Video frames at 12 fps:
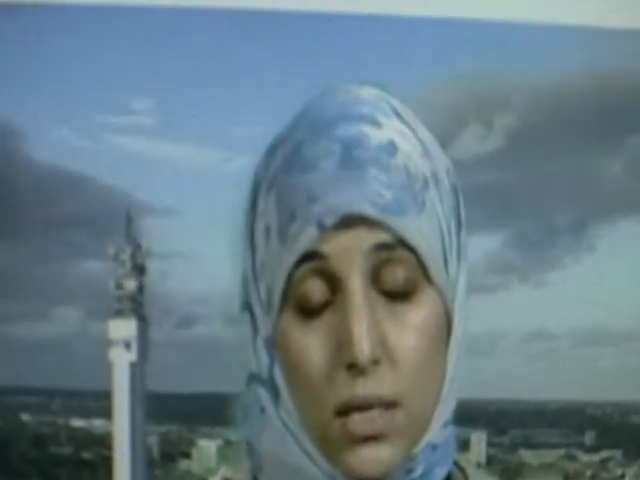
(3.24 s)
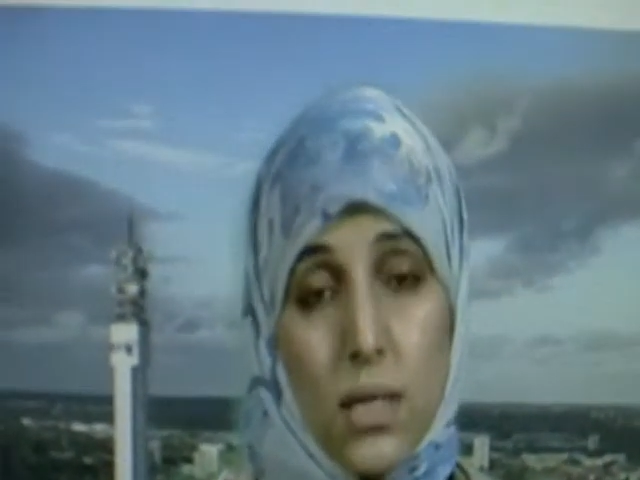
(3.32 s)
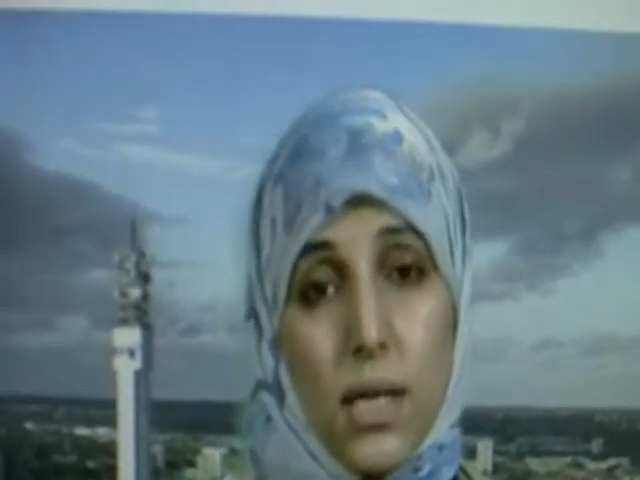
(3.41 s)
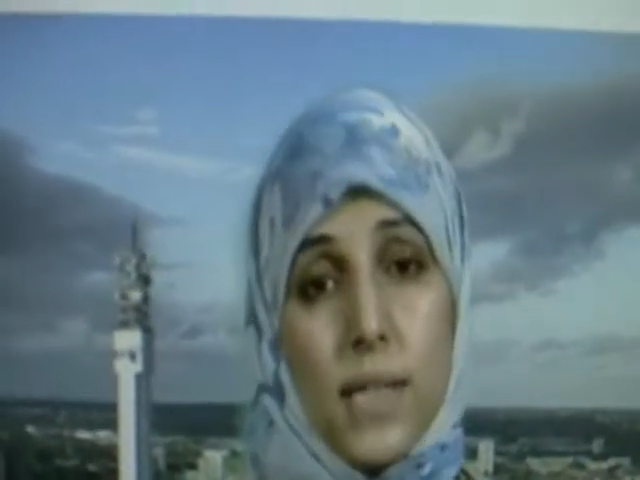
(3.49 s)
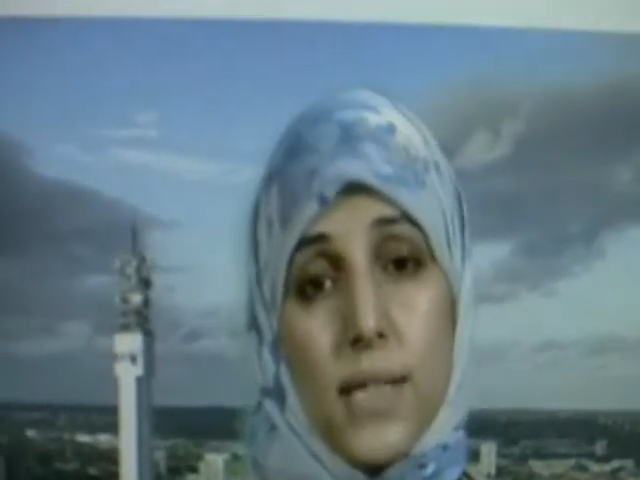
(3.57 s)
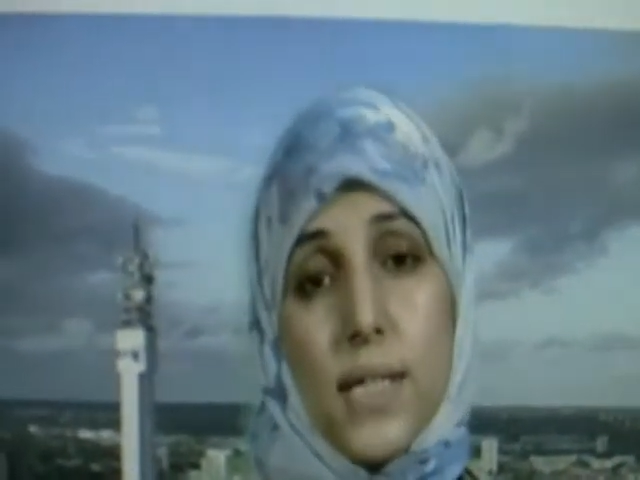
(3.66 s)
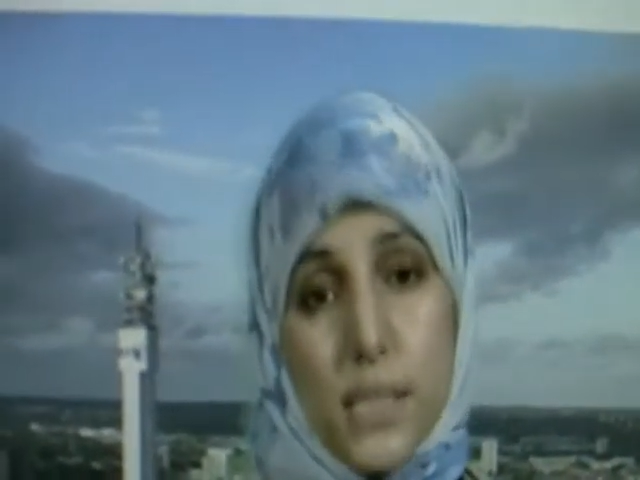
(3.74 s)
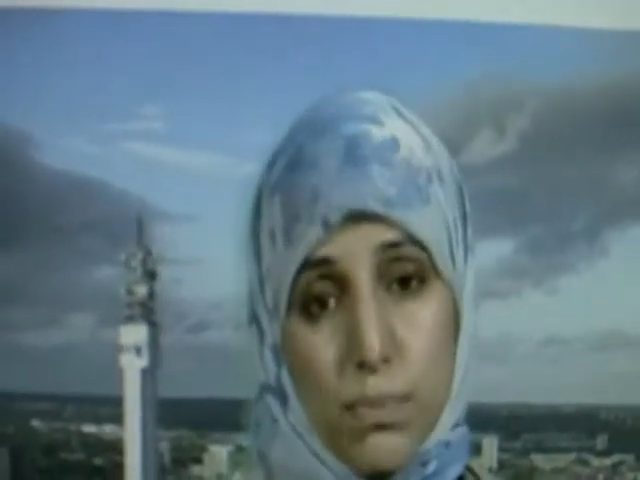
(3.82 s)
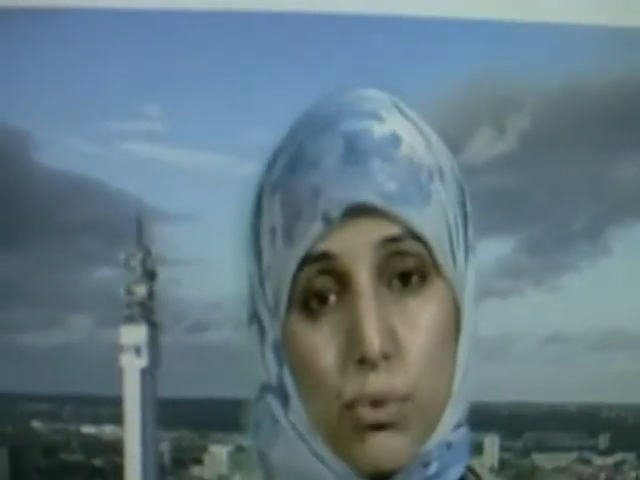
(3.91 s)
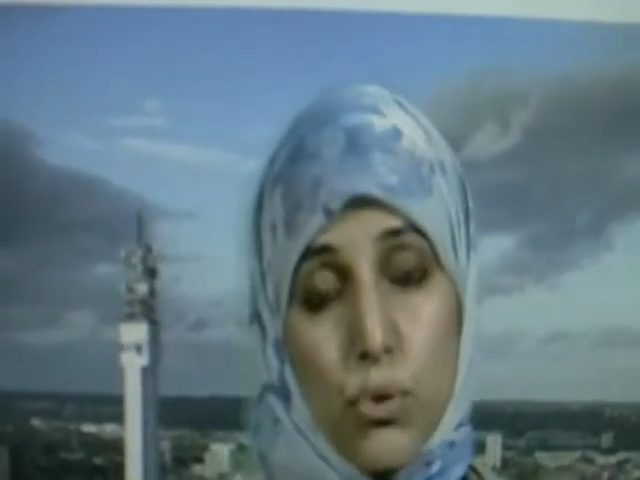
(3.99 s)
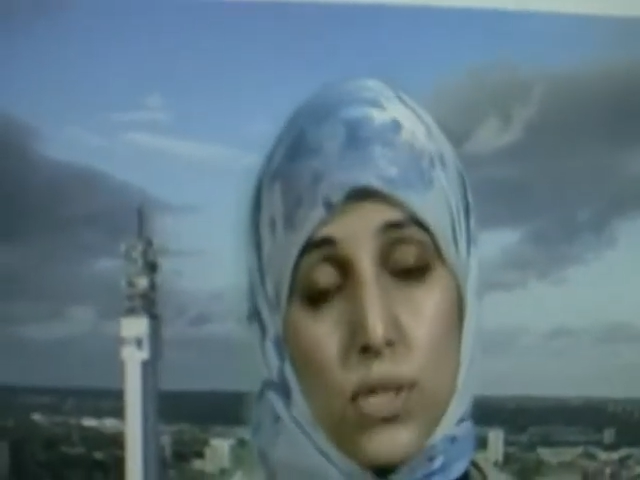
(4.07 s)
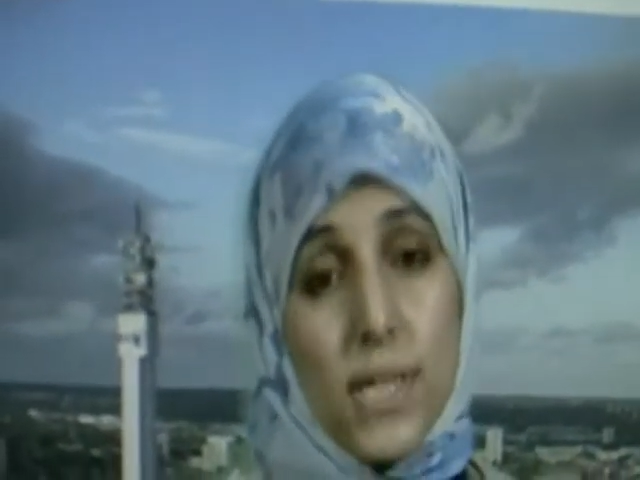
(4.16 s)
And I think it's
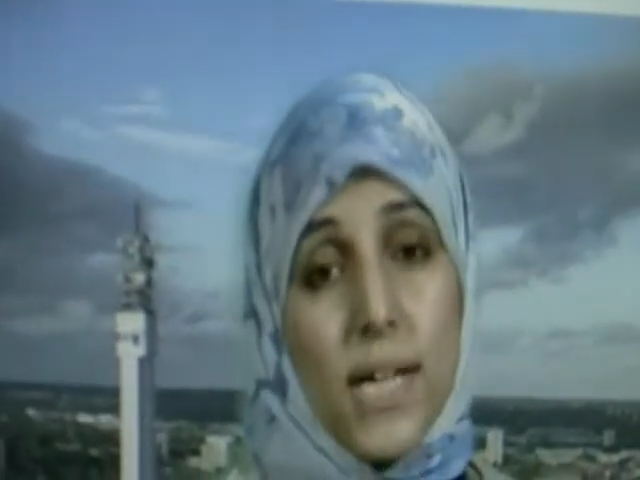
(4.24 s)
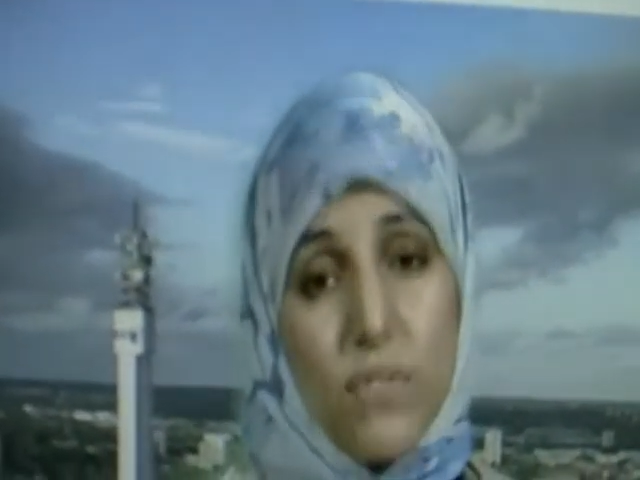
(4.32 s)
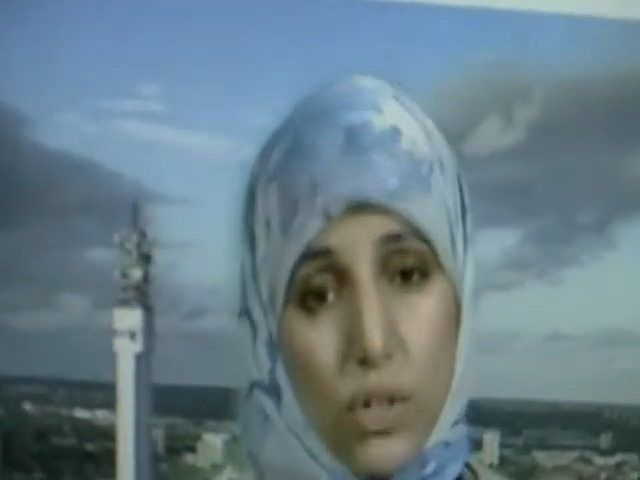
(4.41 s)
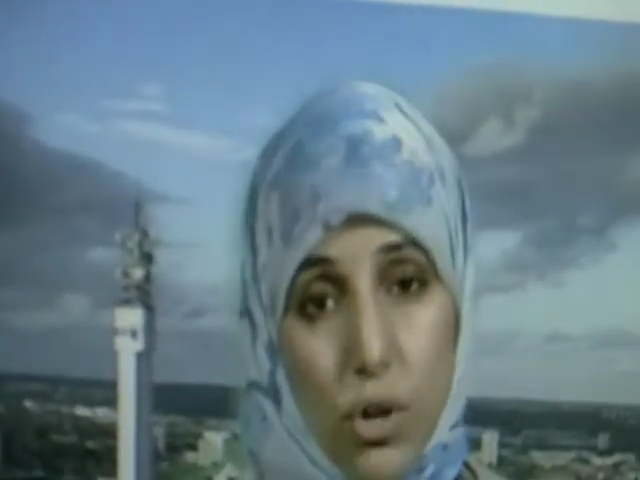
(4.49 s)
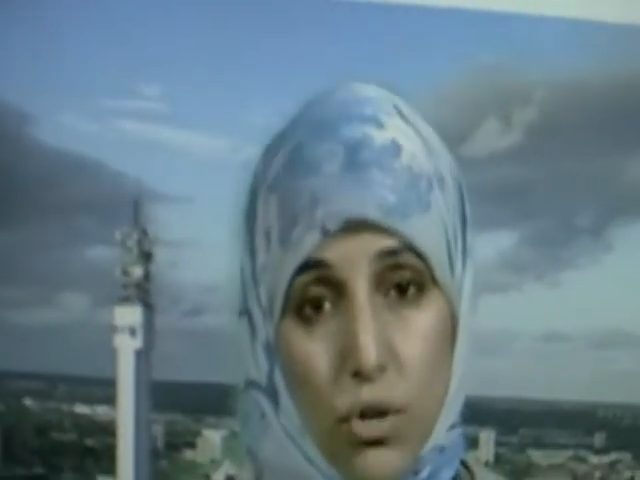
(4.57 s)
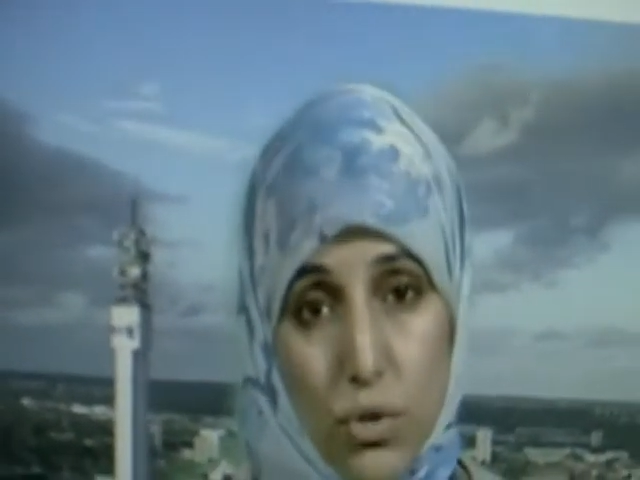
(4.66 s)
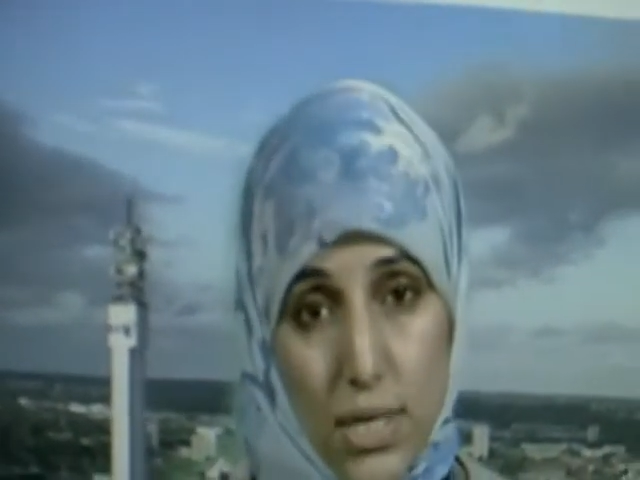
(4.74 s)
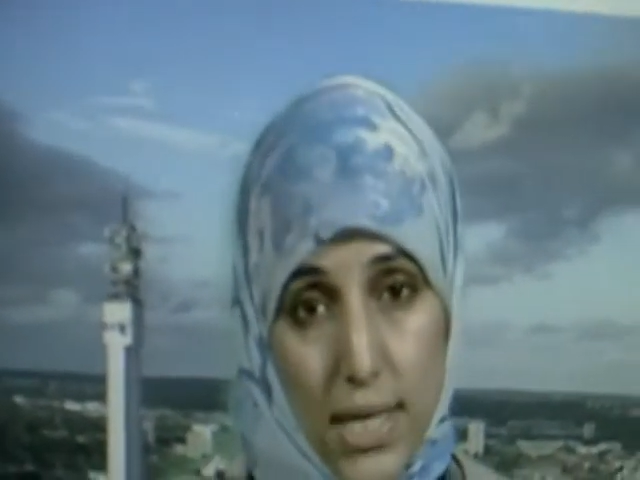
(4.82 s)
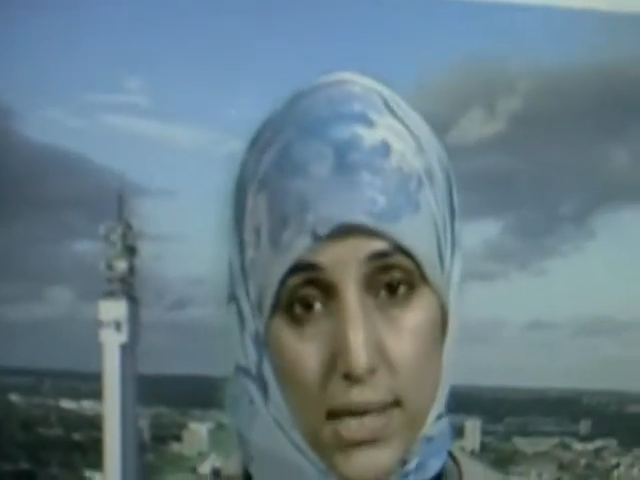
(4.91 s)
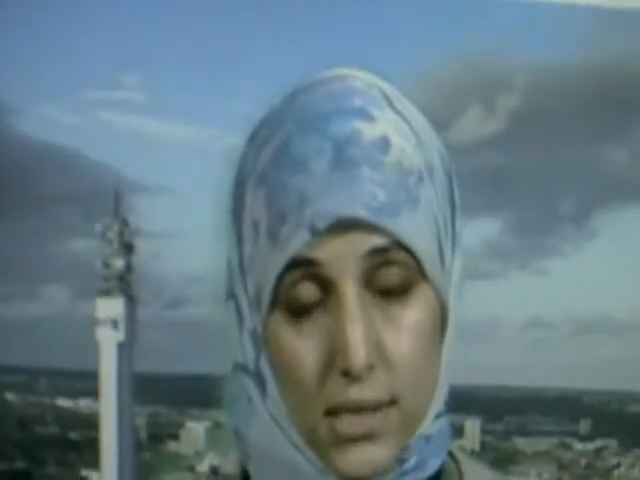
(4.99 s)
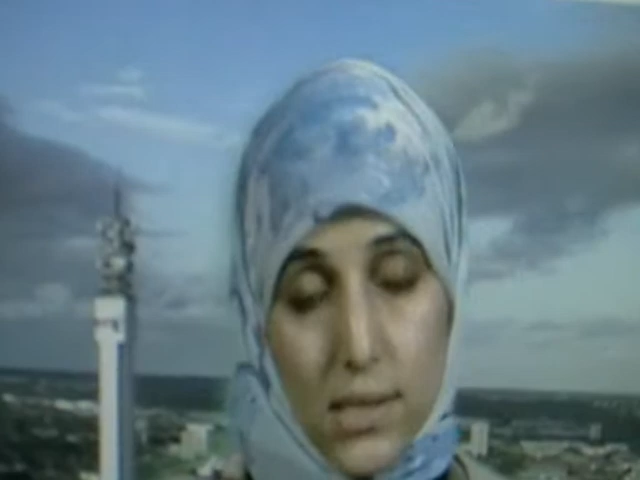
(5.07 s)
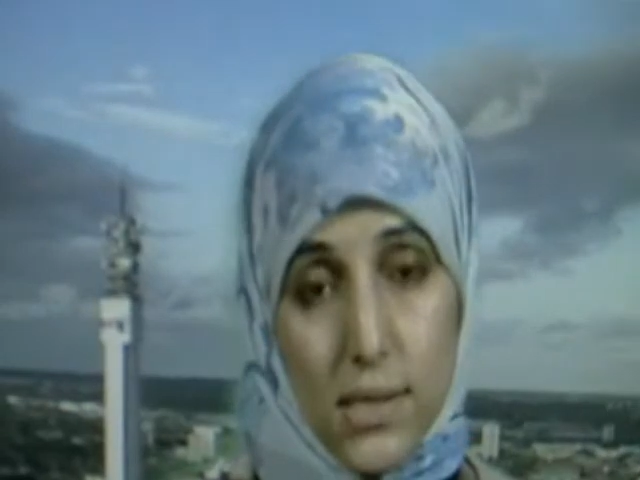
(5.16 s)
important to have the
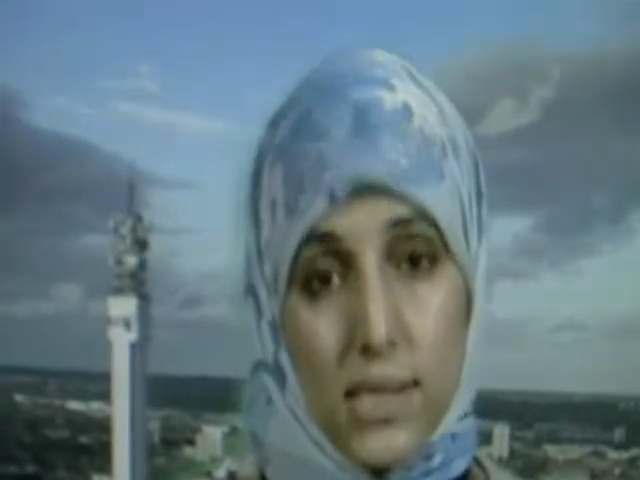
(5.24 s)
context.